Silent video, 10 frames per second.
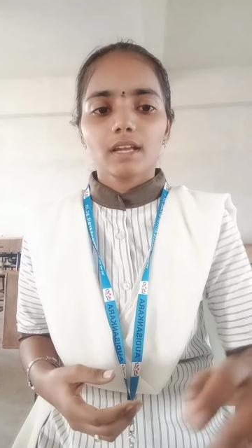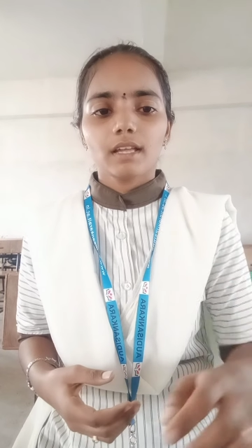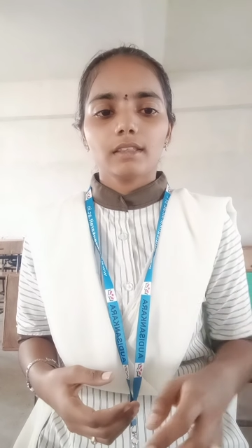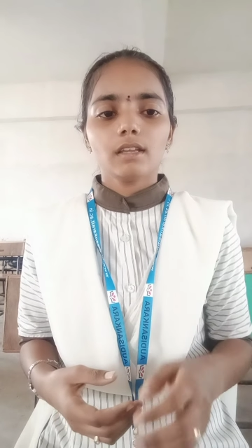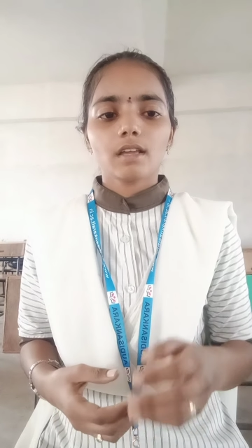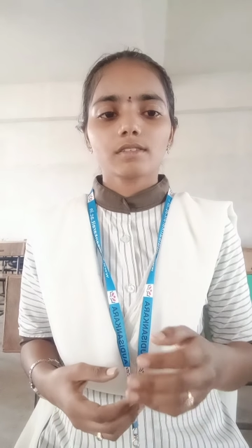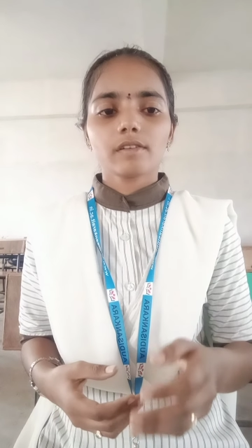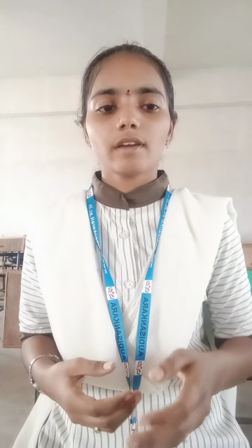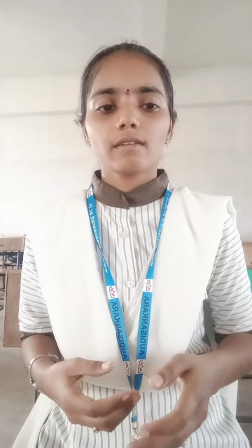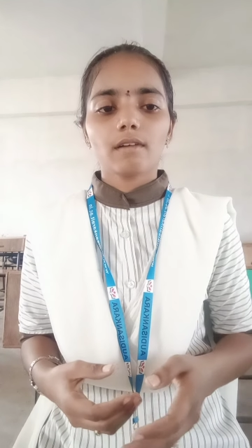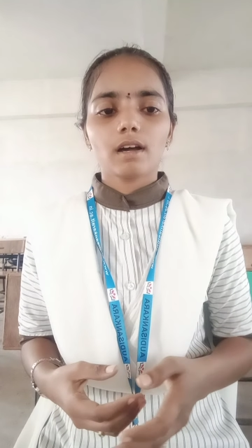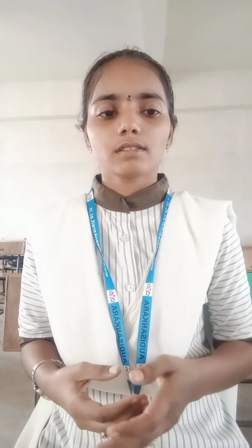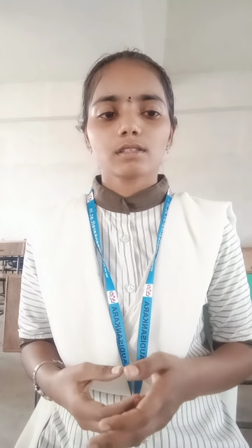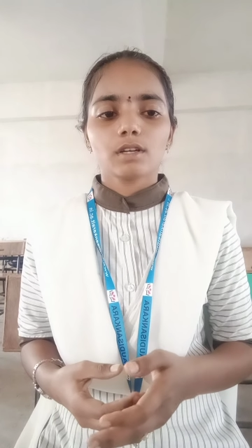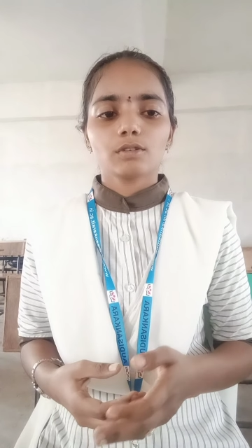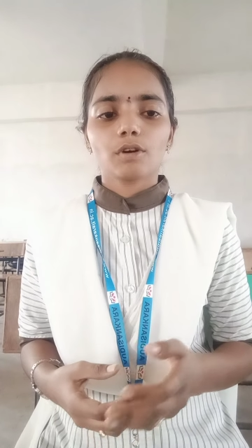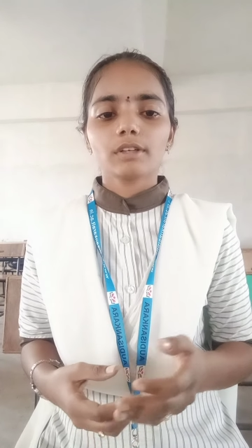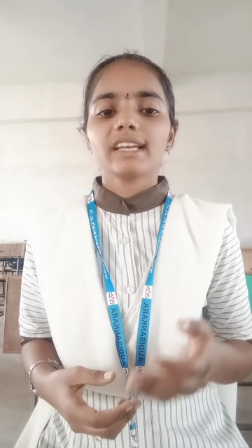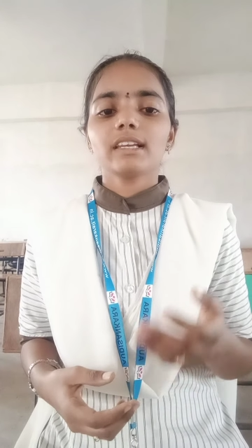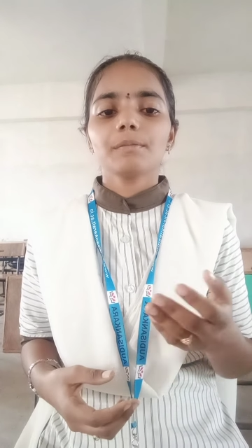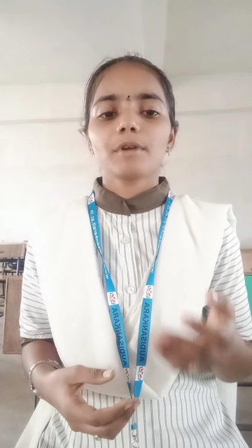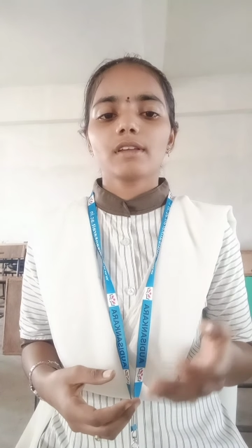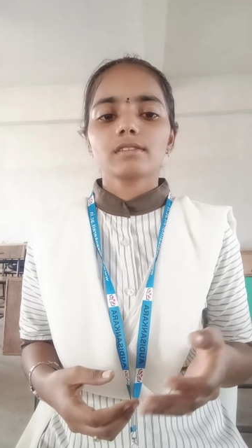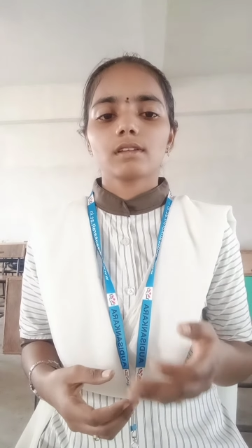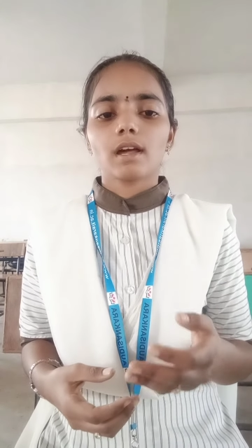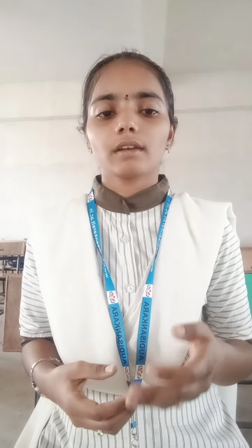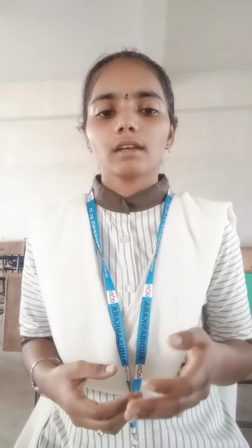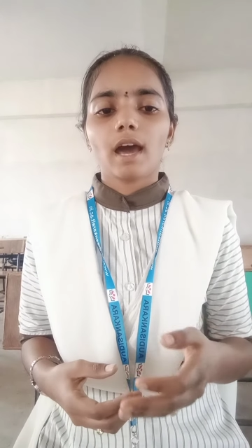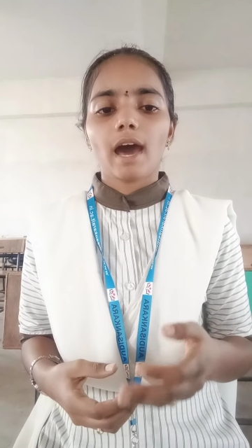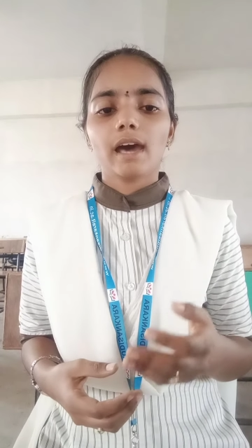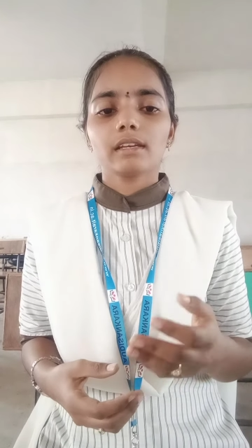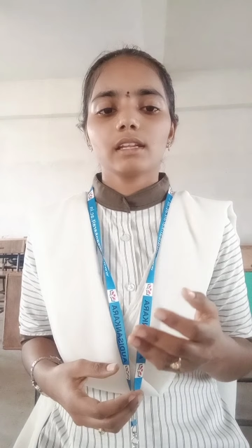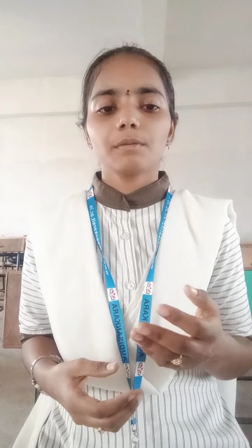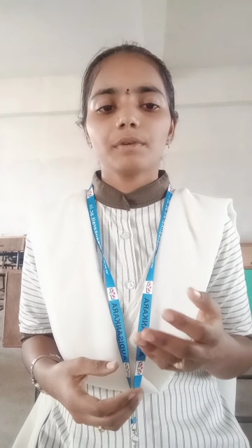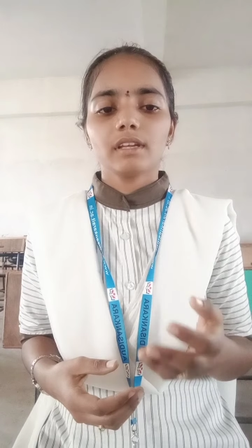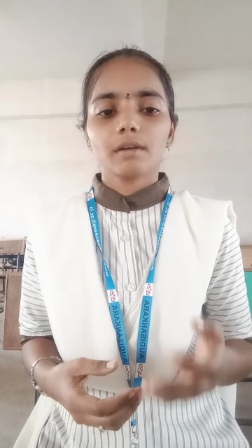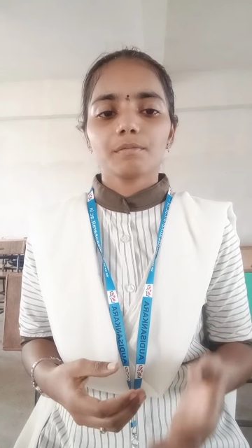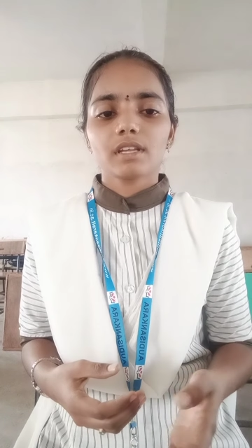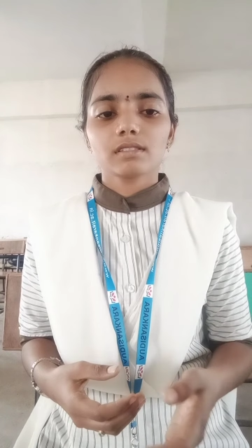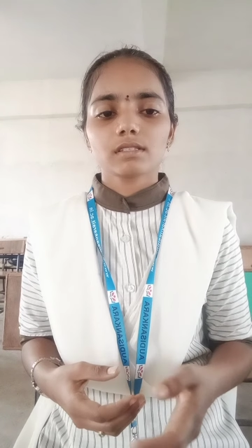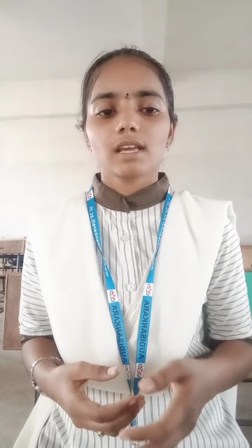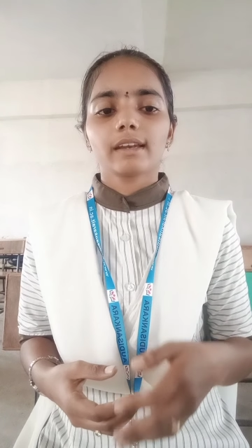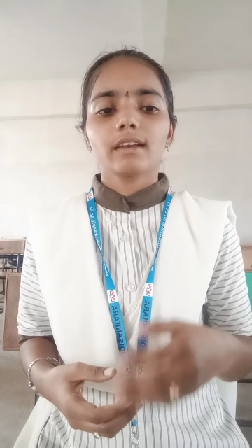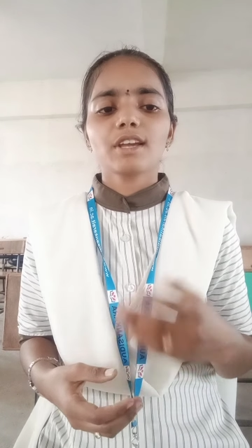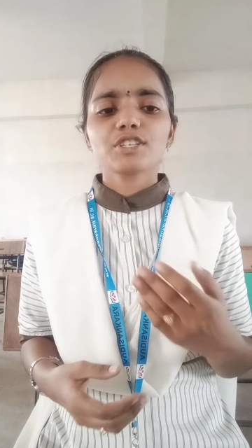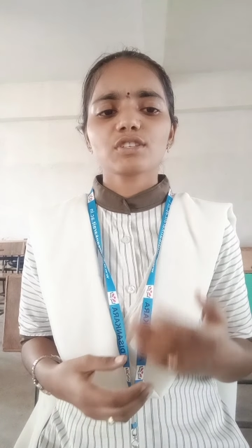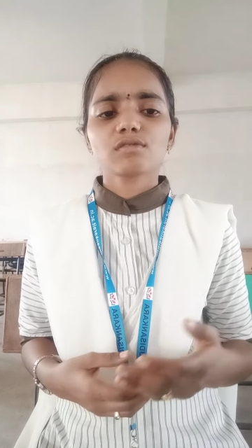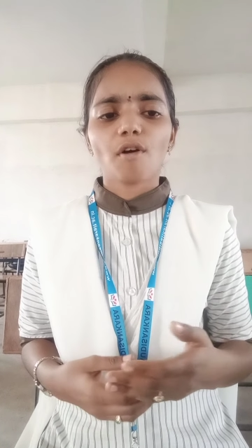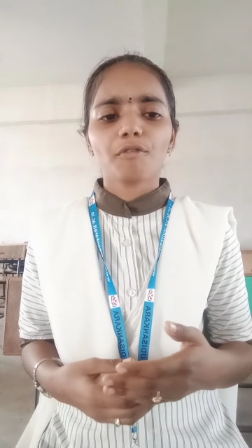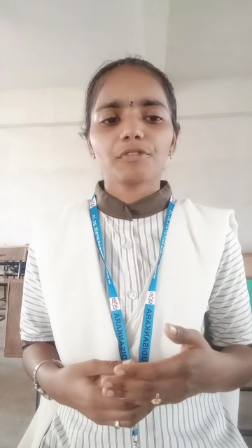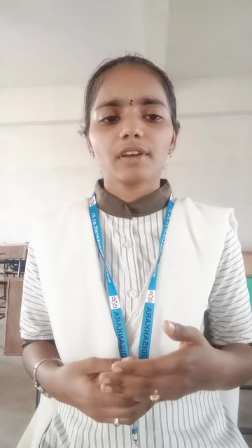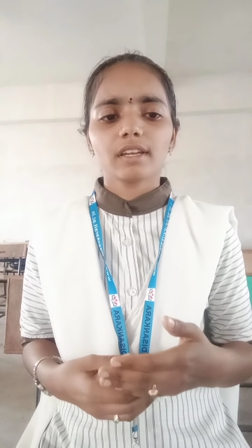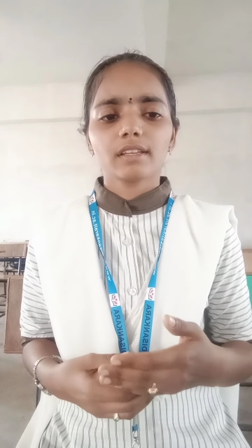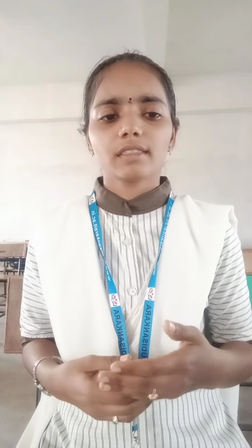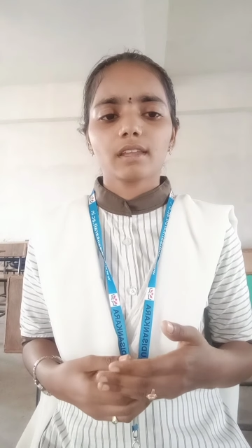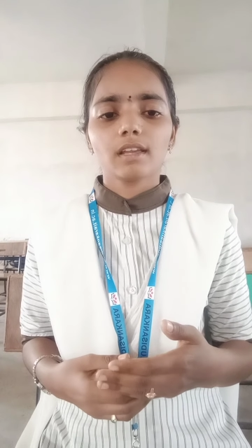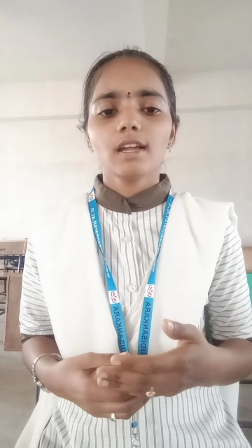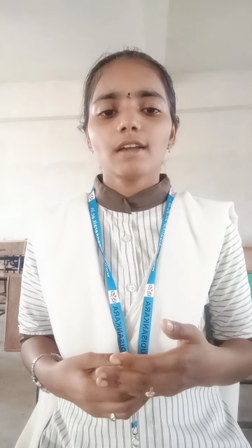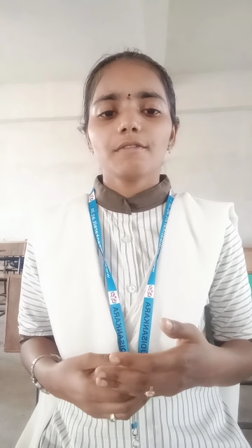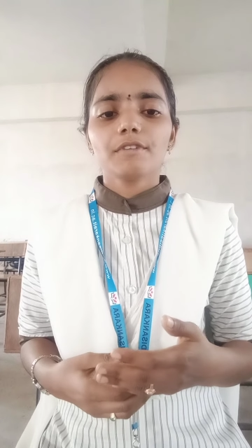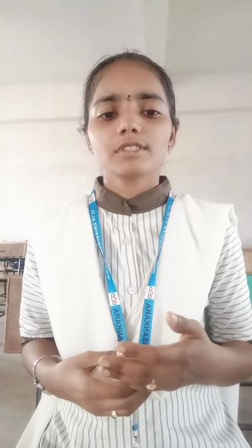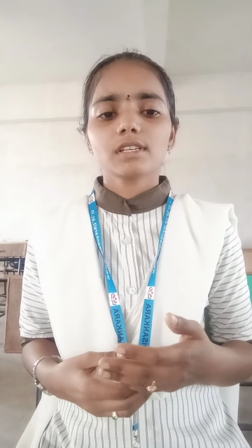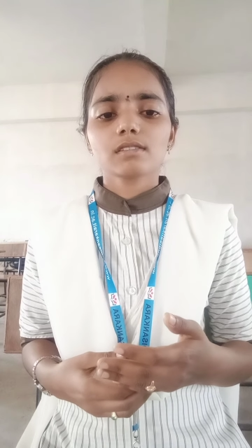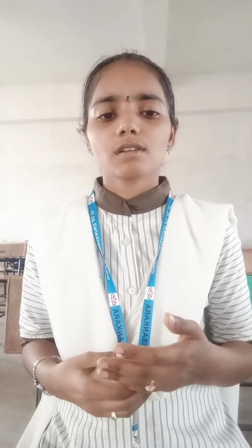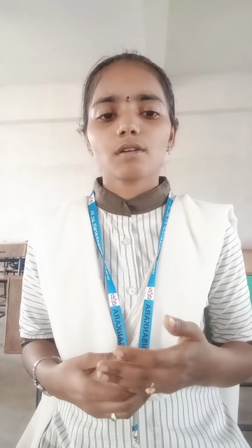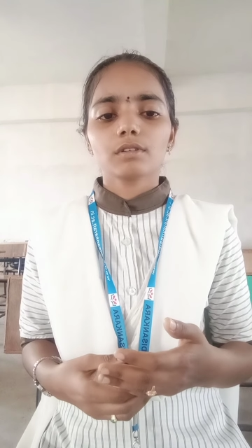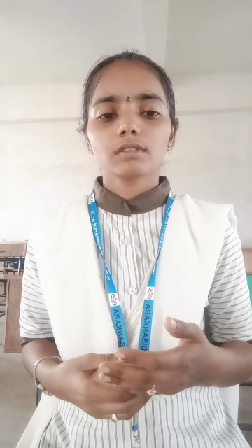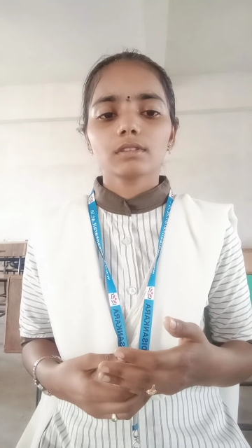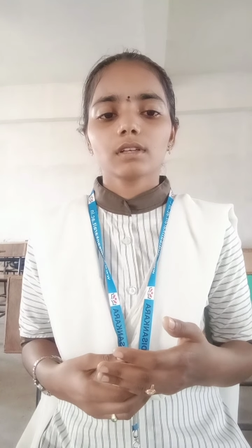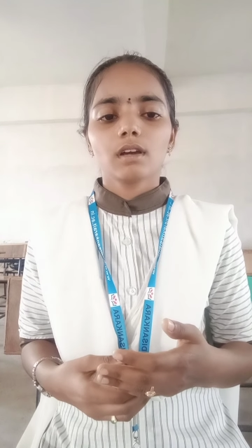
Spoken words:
The SQL was totally based on RDBMS relation software in the which is known